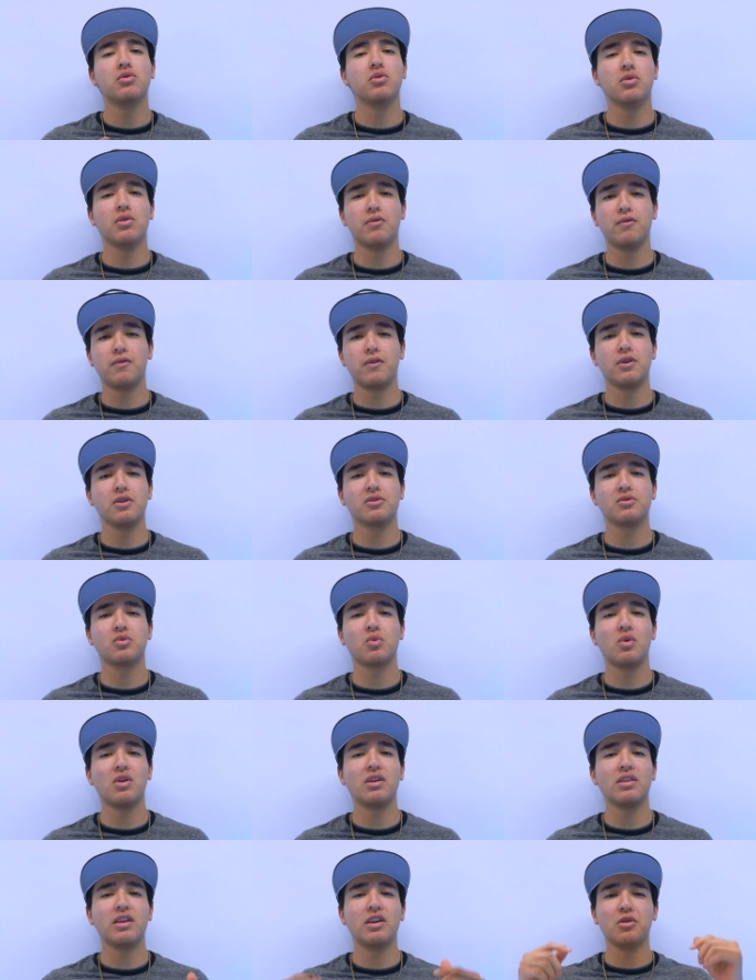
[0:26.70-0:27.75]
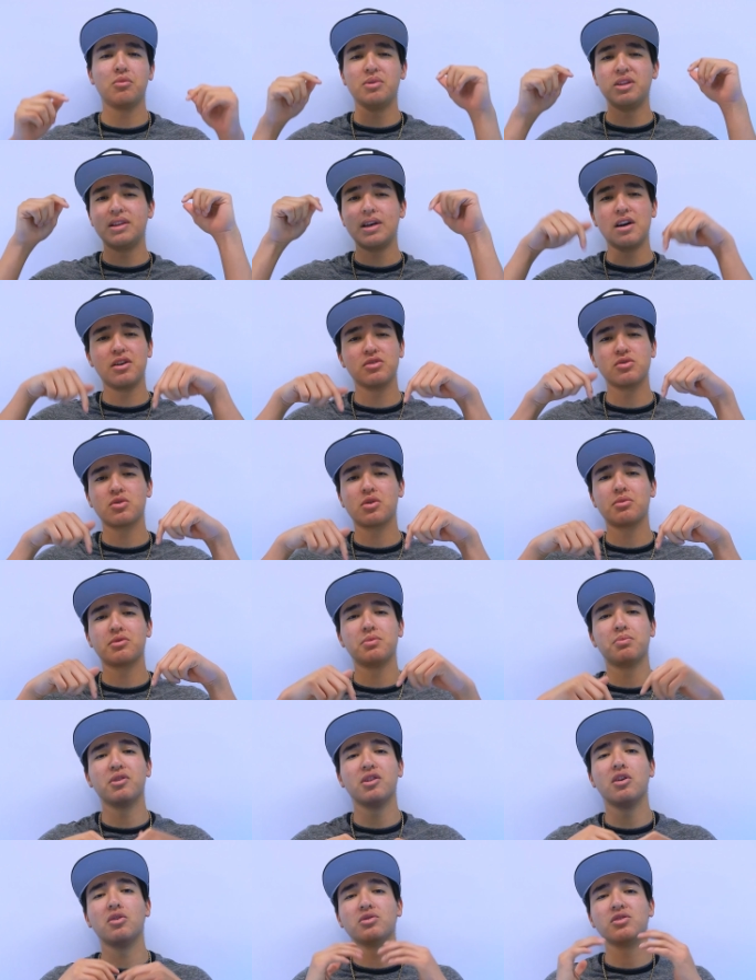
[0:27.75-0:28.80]
do the first one. It'll be down in the
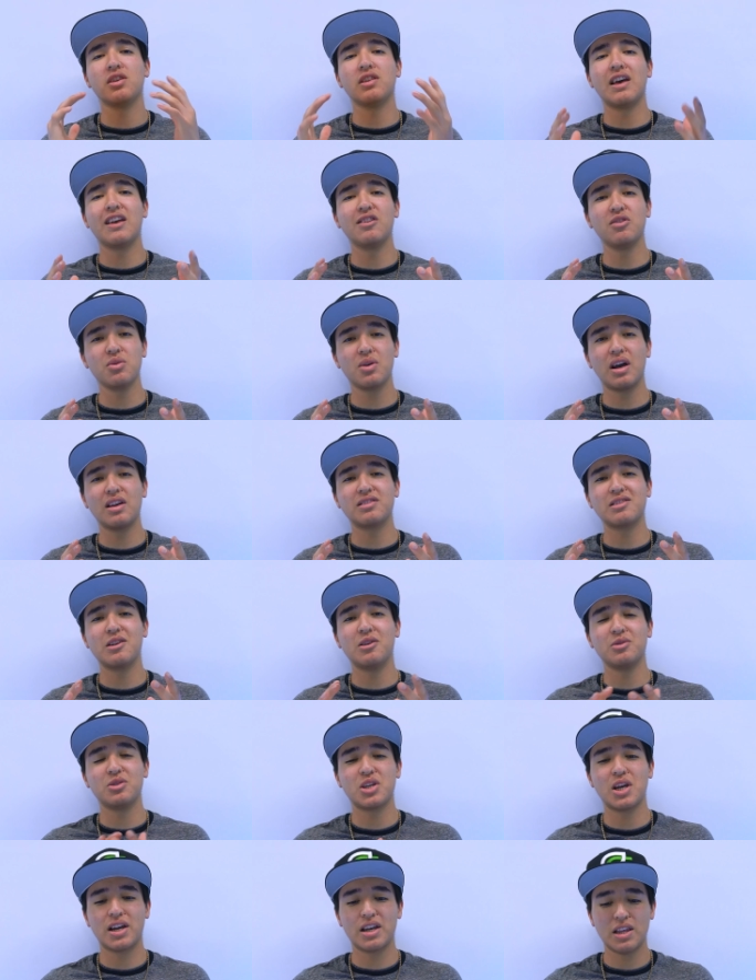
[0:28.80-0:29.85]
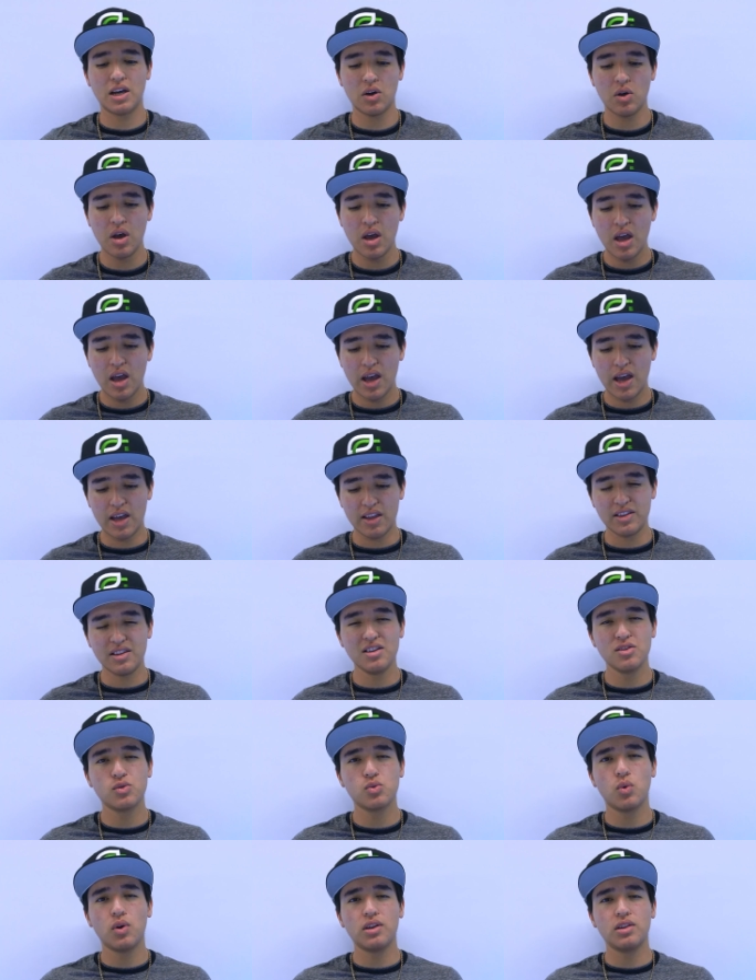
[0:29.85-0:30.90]
description below so that you guys can go check it out. And
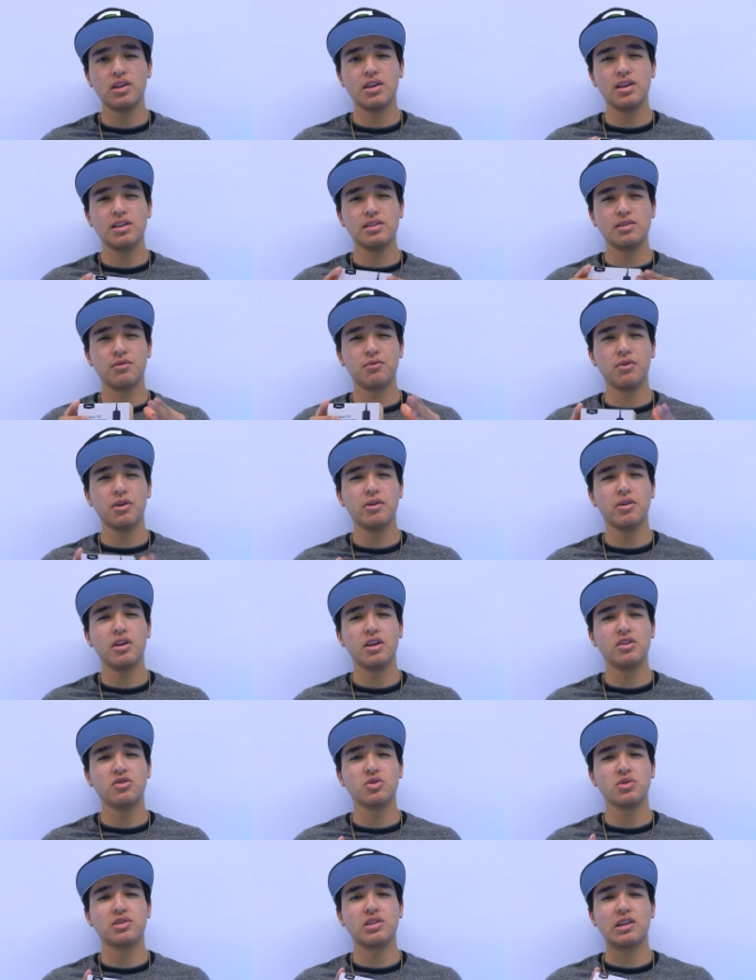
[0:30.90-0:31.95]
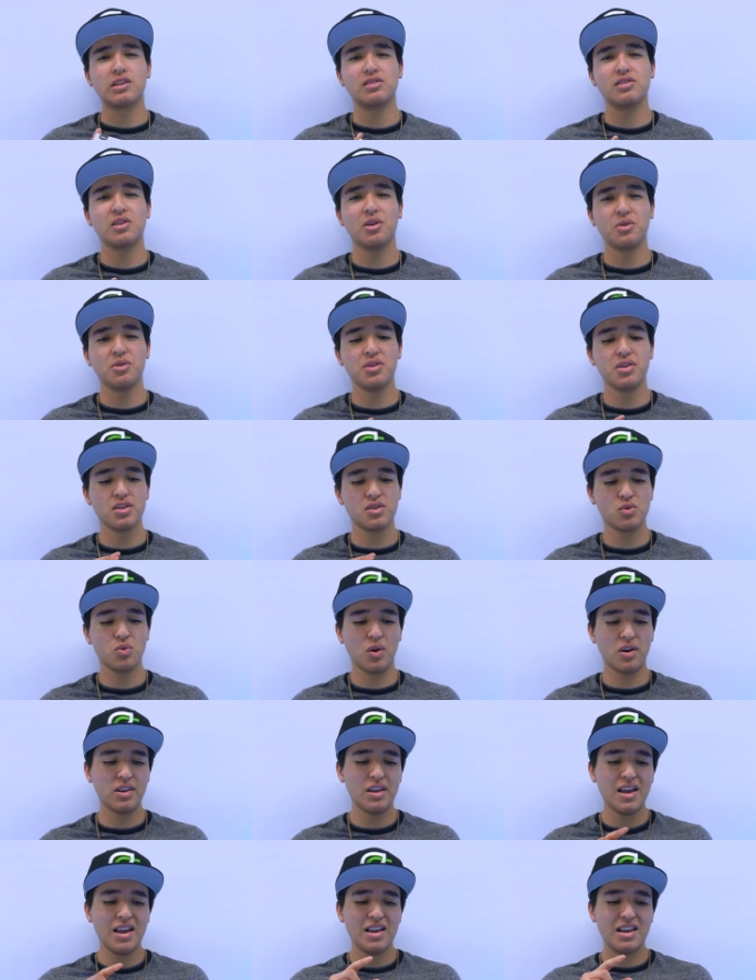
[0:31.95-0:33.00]
this one is very interesting. So this
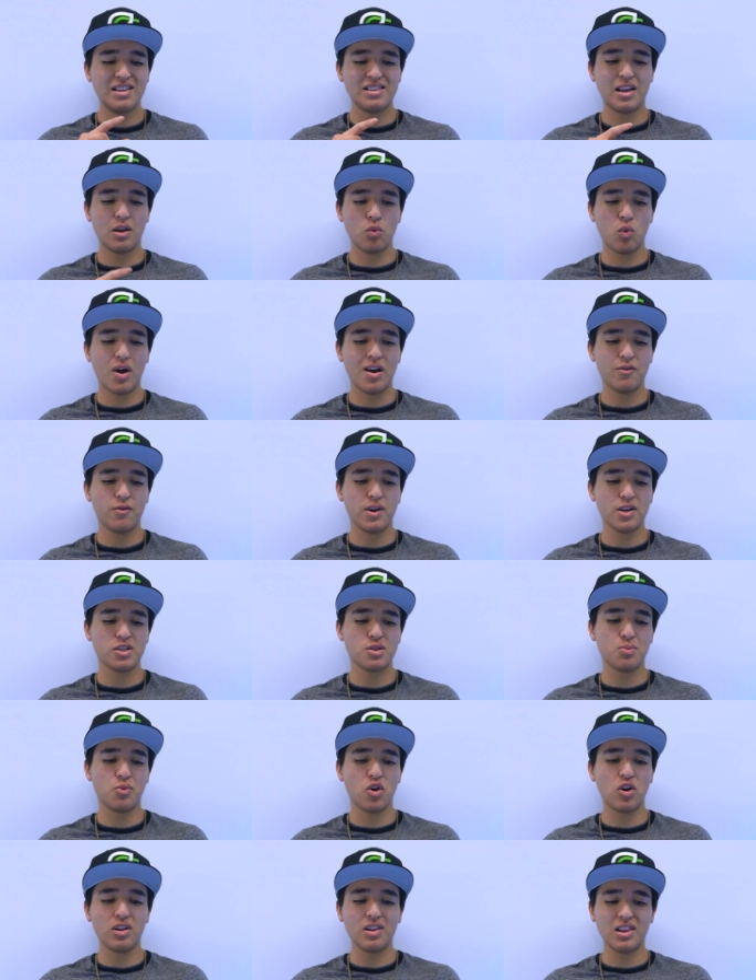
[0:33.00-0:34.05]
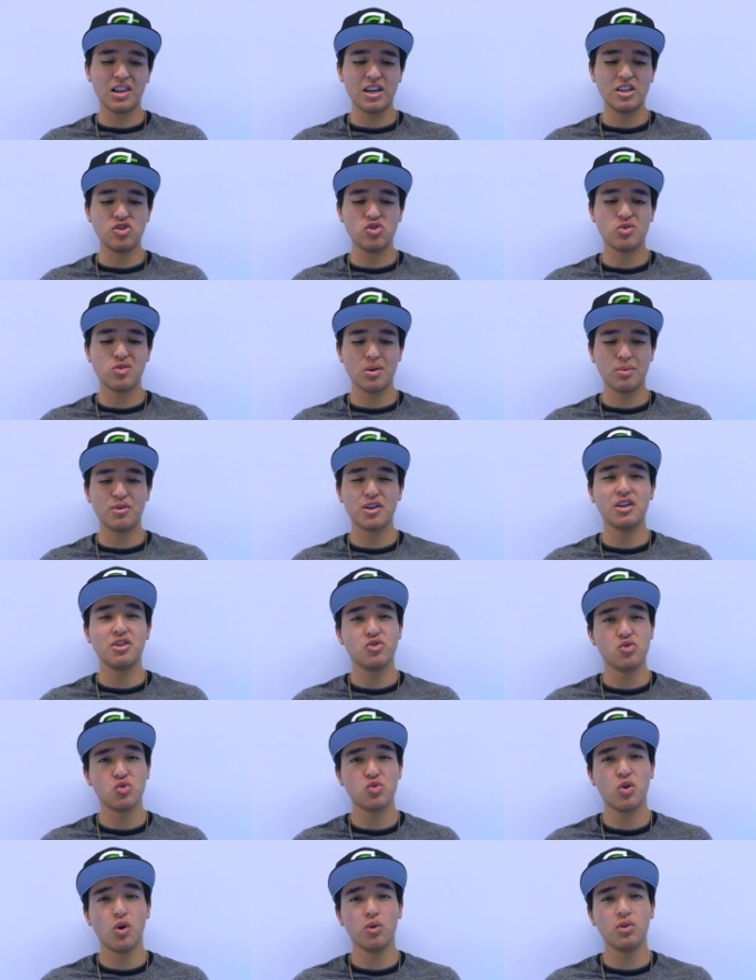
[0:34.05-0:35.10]
one is a Wi-Fi smart light strip
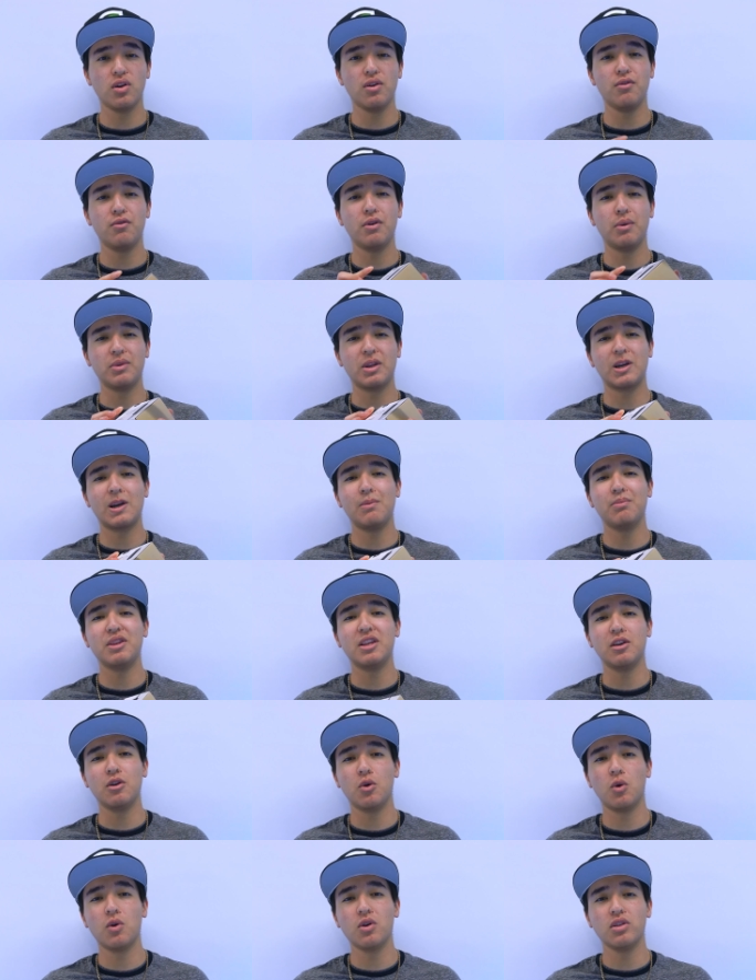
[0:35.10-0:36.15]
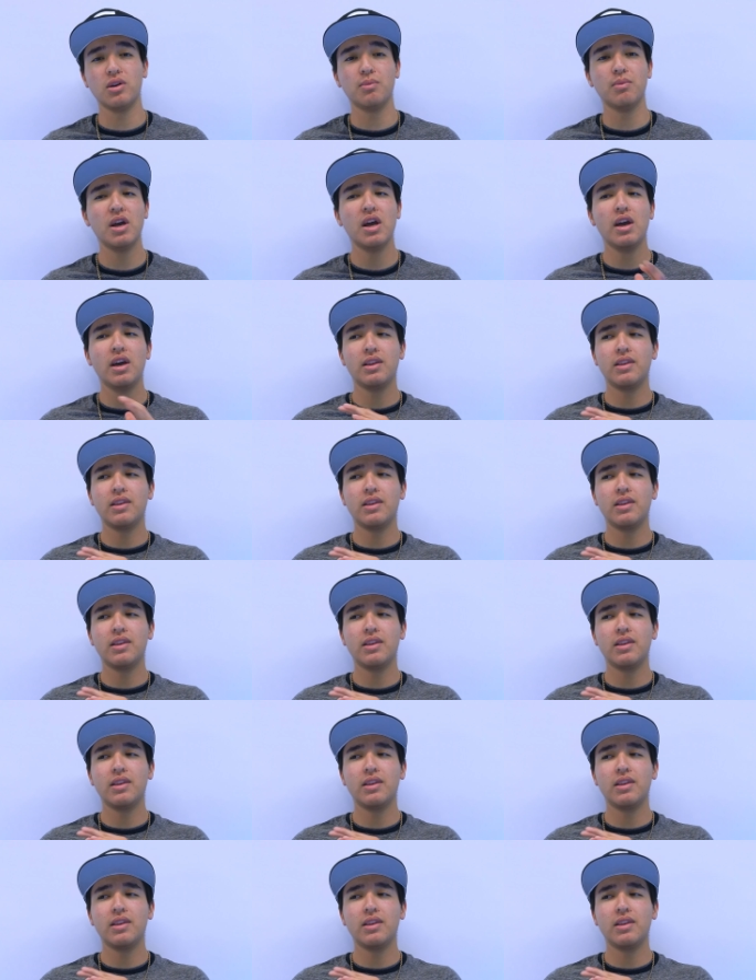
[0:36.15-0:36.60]
controller from the company OITTM.